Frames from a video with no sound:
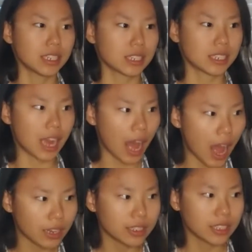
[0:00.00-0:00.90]

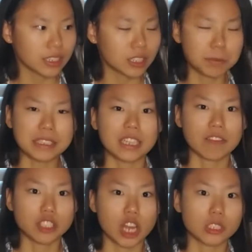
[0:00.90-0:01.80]
God speaks
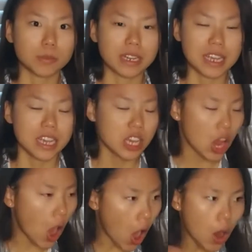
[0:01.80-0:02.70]
of judgment, he
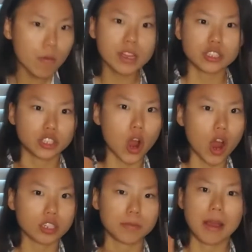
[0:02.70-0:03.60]
always
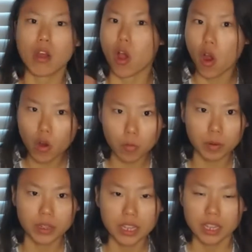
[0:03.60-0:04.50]
talks about hope.
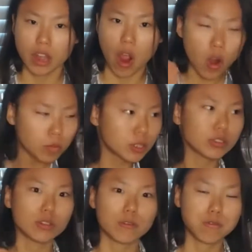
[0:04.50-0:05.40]
Hope to
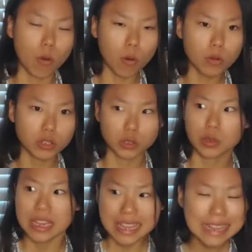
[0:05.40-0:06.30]
look forward
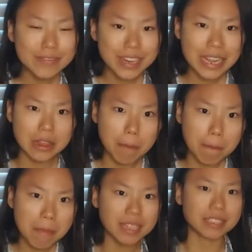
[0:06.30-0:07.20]
to, even in the
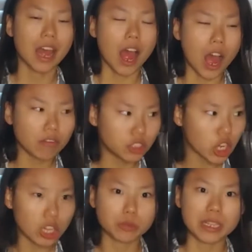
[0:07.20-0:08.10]
midst of
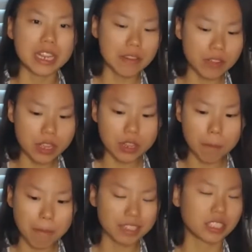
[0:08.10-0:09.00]
judgment, even in the
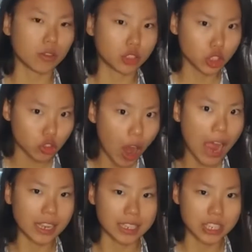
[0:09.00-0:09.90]
midst of
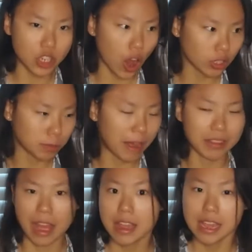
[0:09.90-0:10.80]
trial. He talks
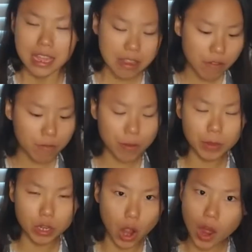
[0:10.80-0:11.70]
about that. Even from
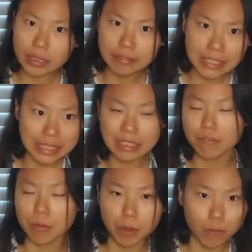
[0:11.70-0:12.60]
the Garden of
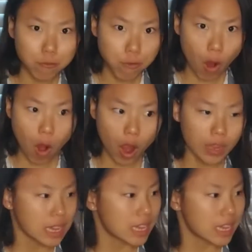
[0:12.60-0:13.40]
Eden, from the fall,